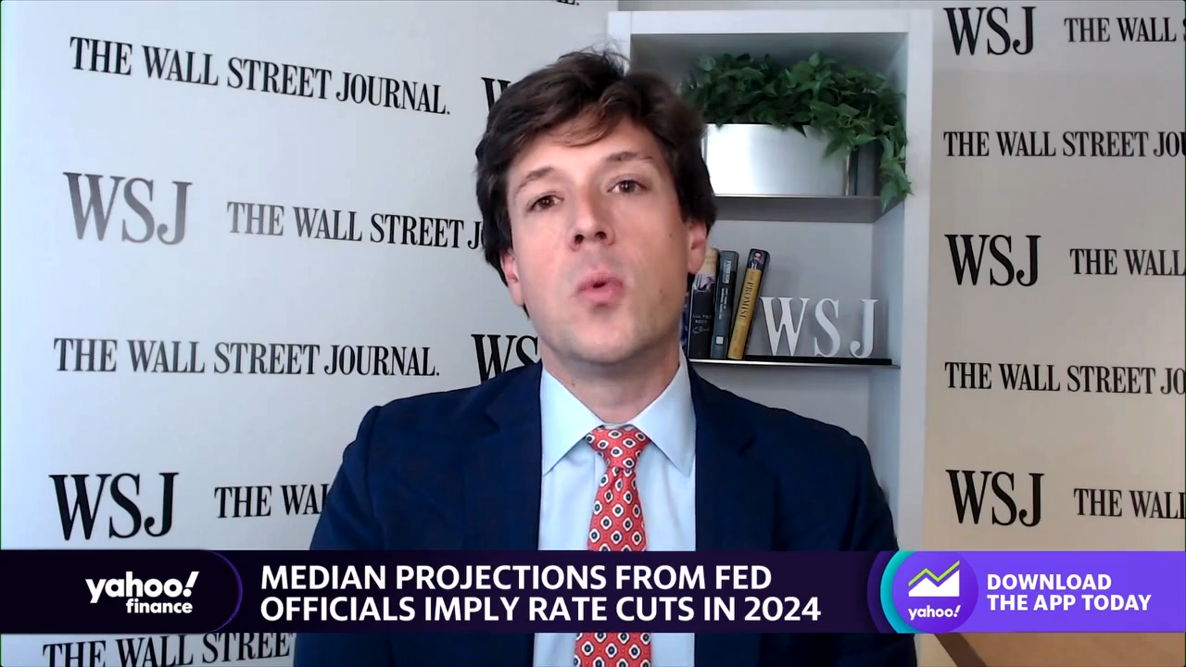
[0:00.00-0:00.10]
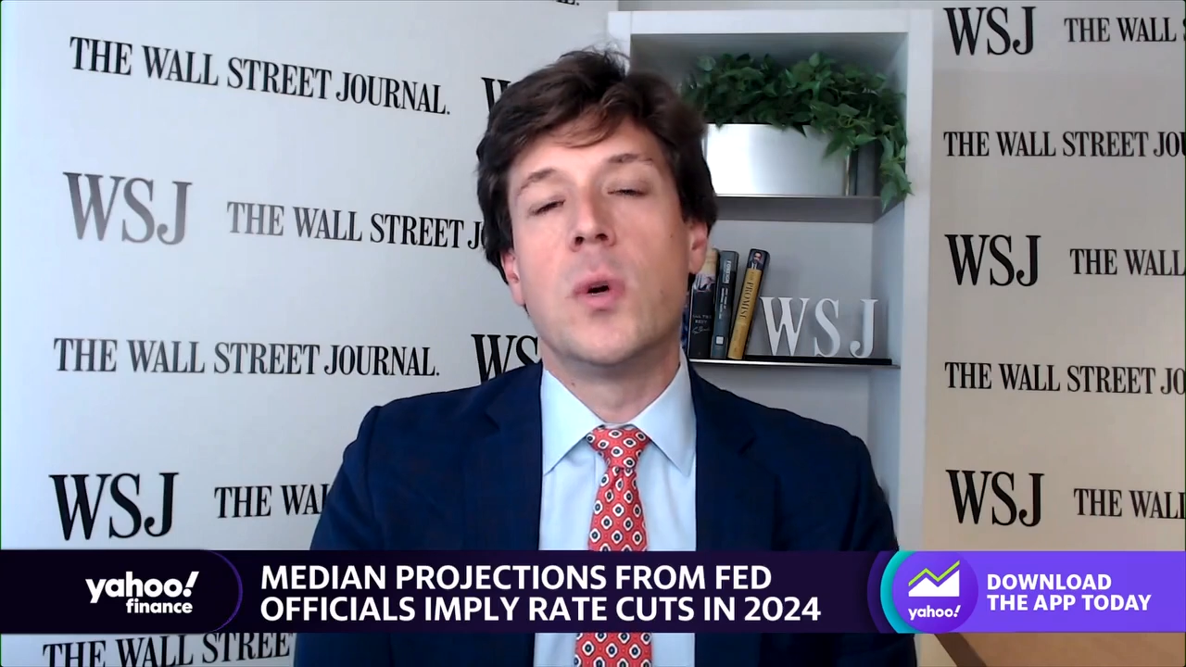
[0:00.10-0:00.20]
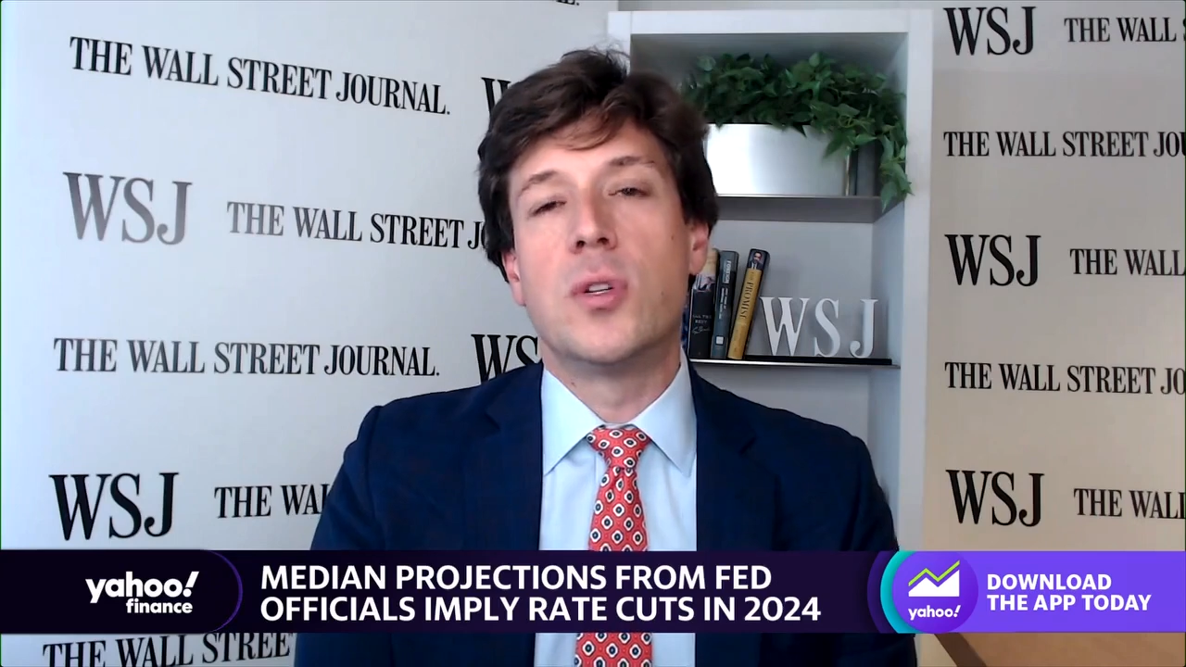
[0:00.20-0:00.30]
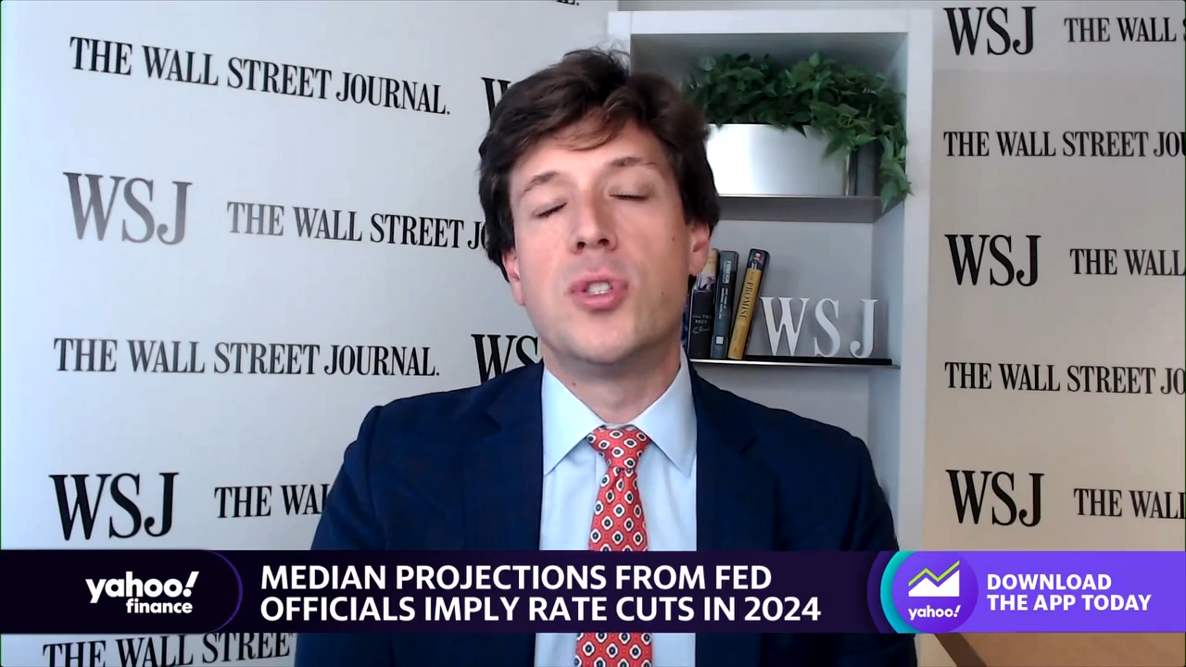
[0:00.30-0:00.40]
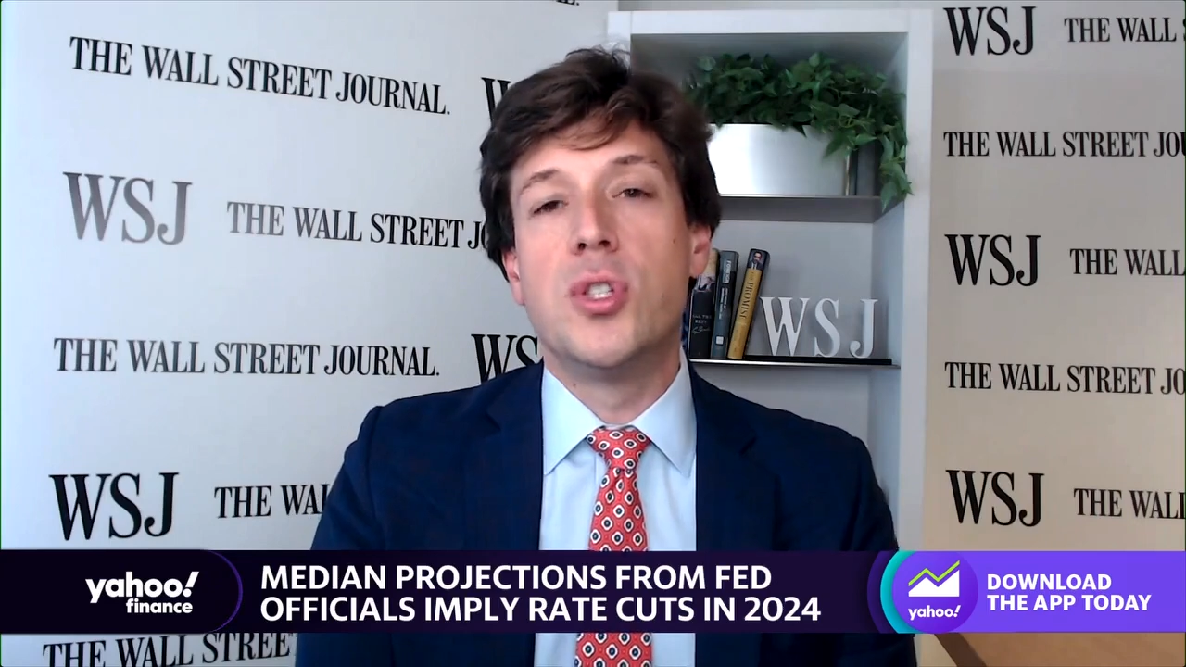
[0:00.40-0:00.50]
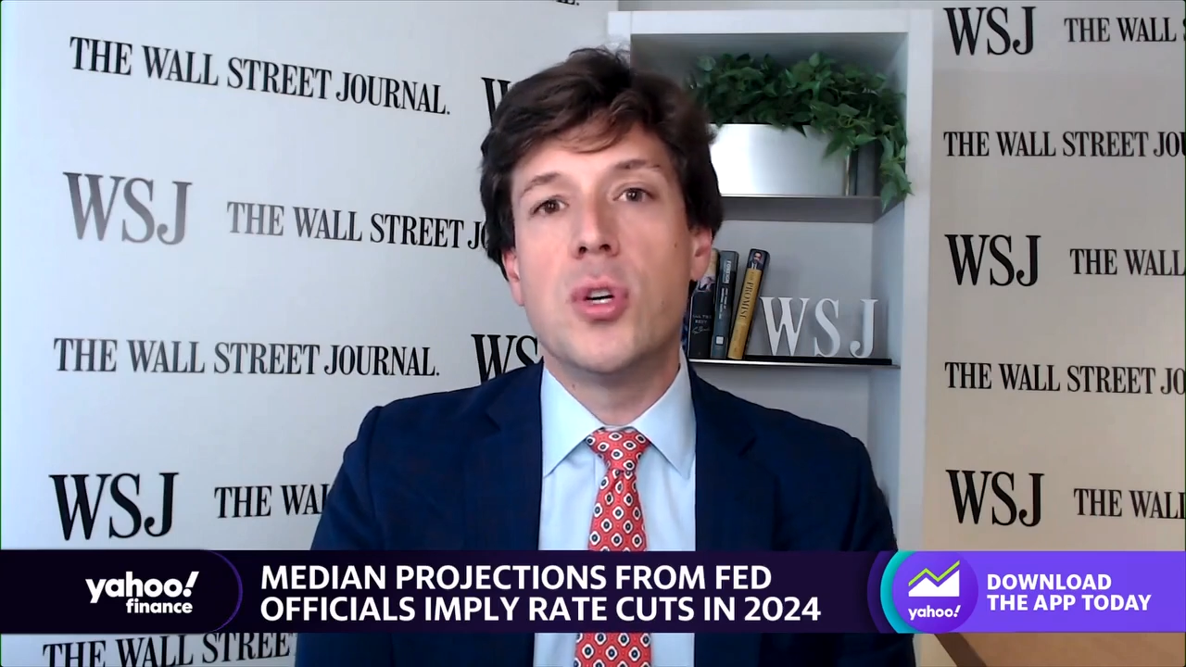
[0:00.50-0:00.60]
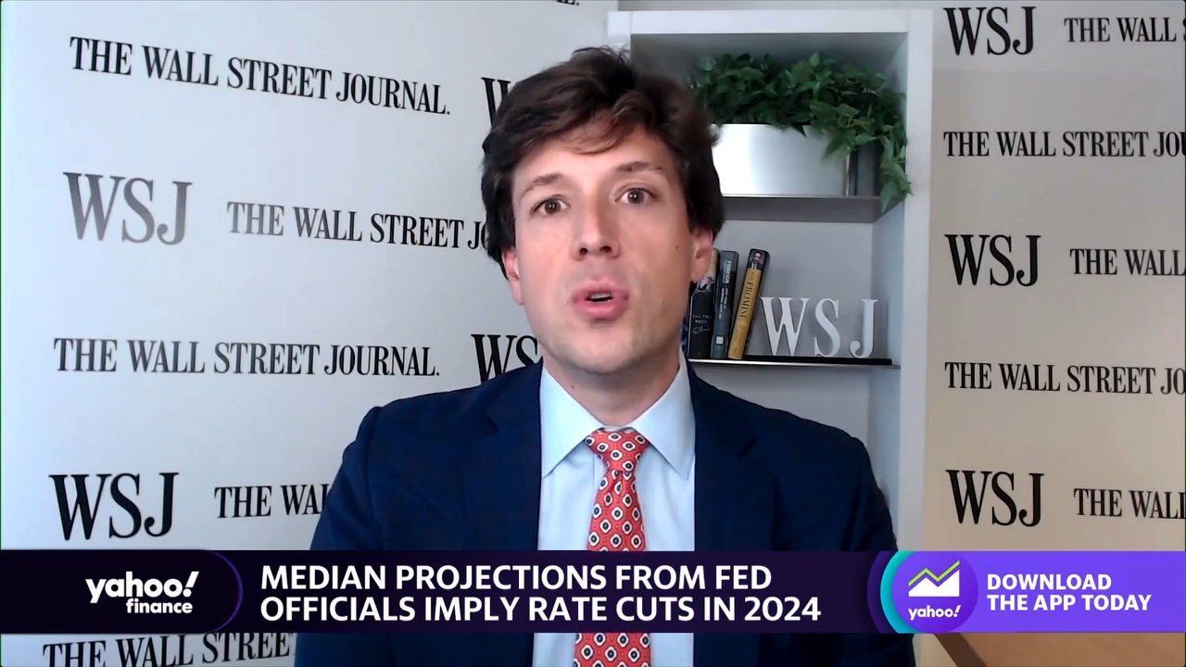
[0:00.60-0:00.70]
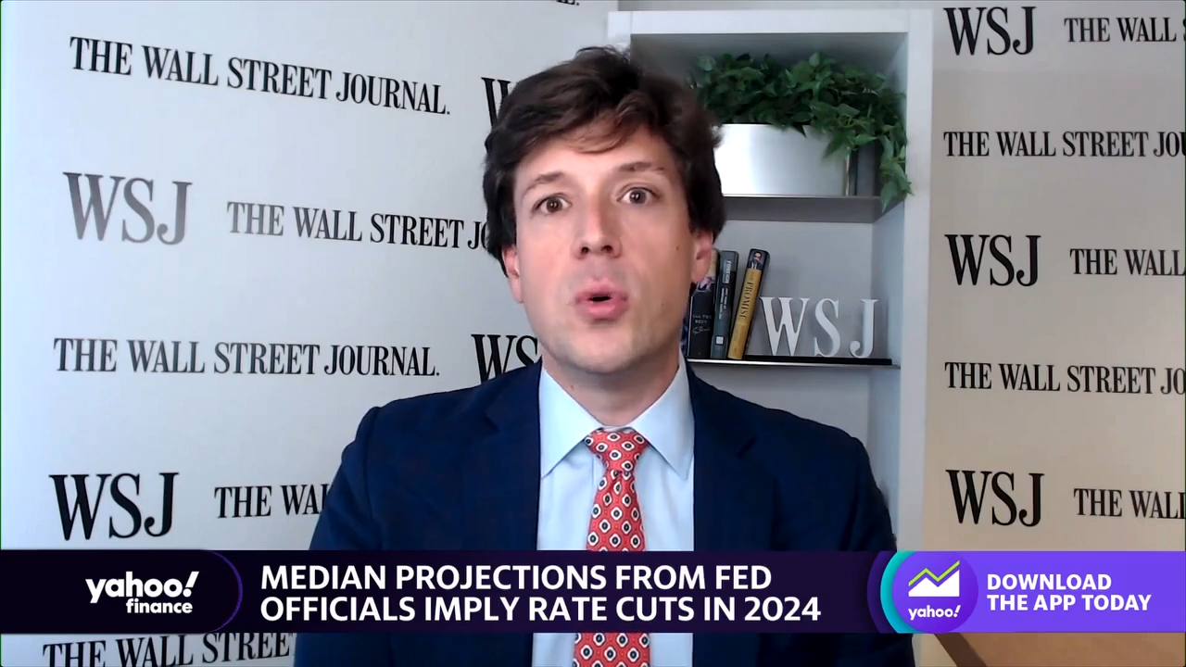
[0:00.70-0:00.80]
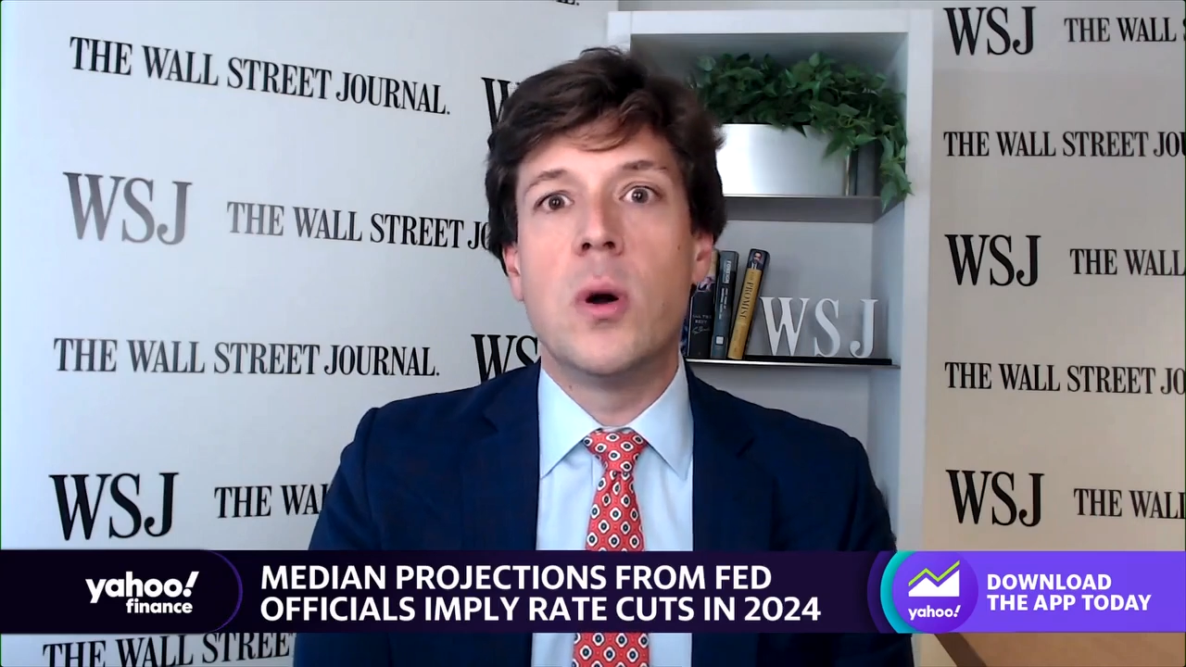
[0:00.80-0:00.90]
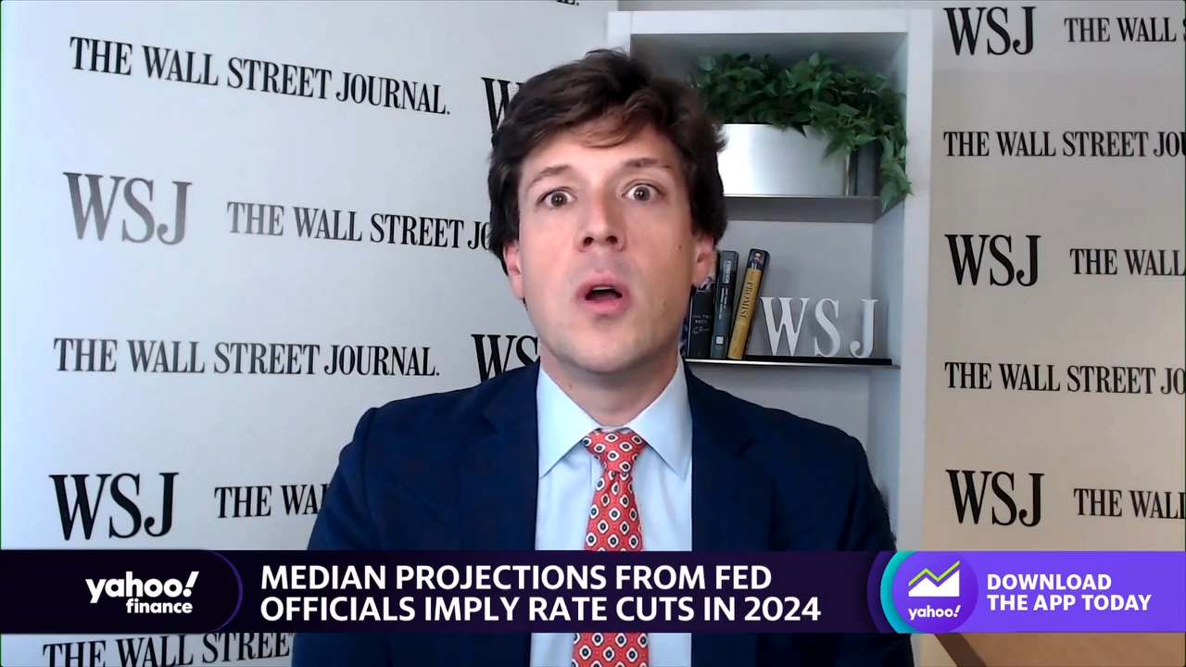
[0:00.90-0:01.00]
will
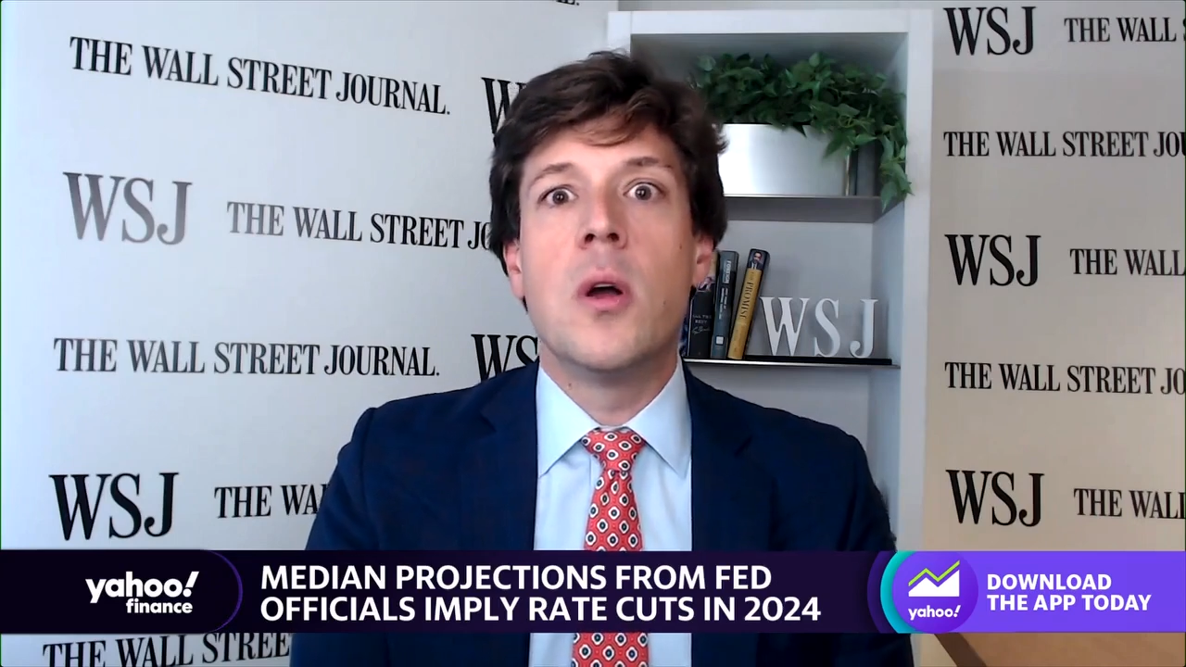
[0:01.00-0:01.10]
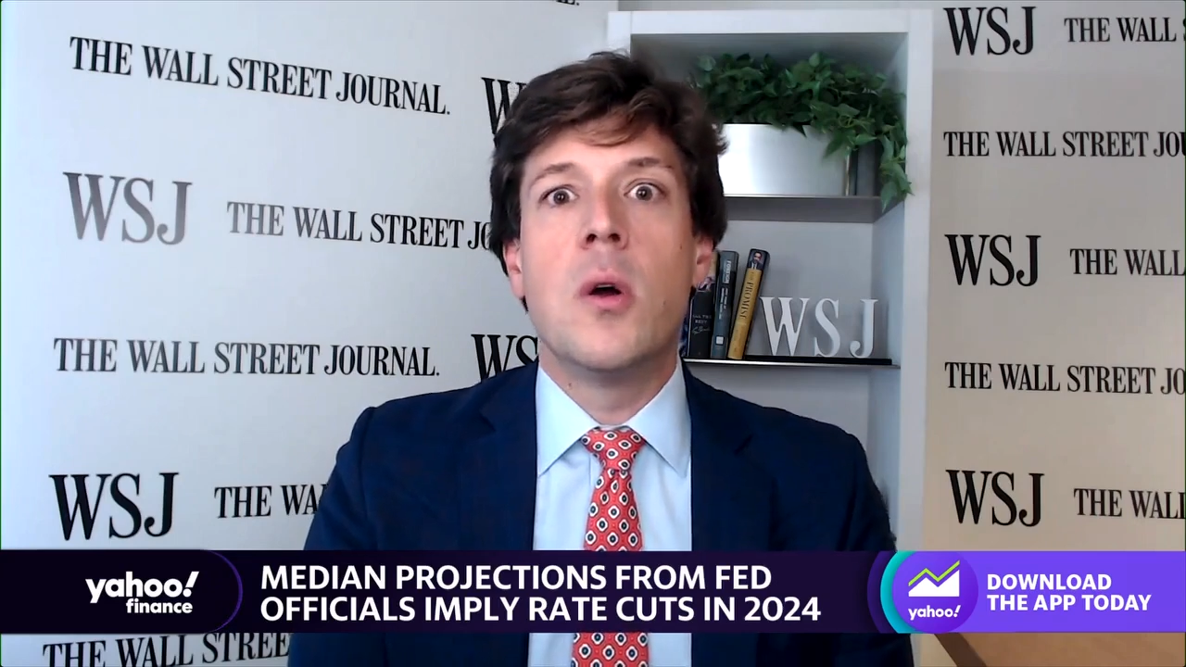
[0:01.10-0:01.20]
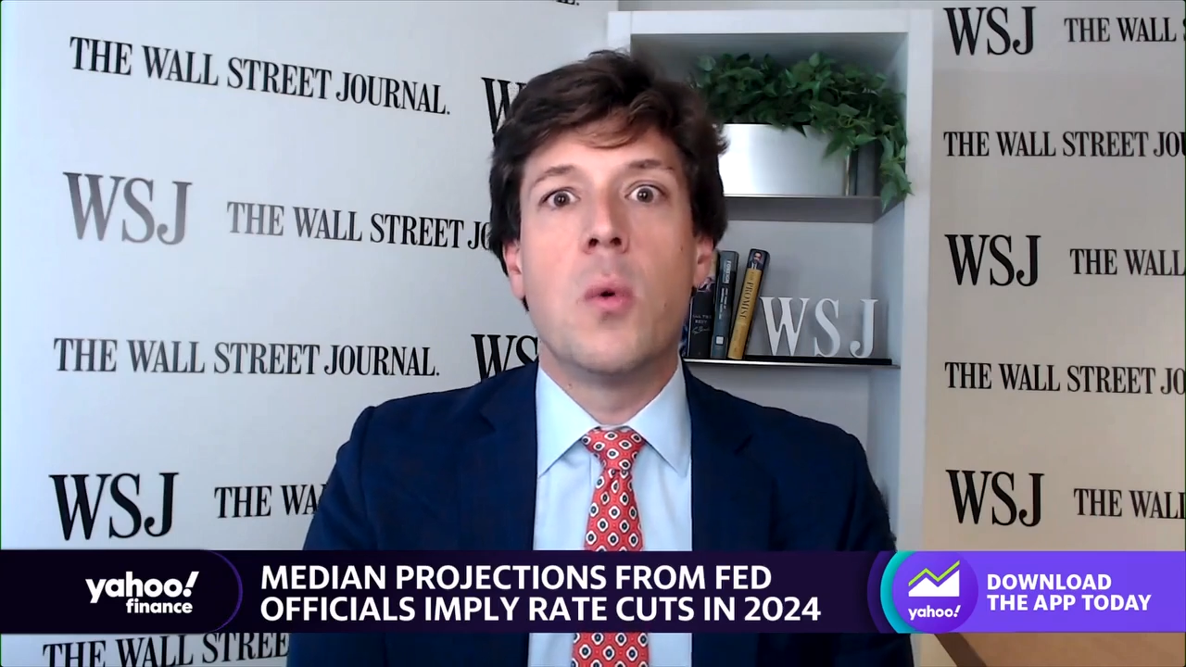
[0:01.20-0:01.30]
do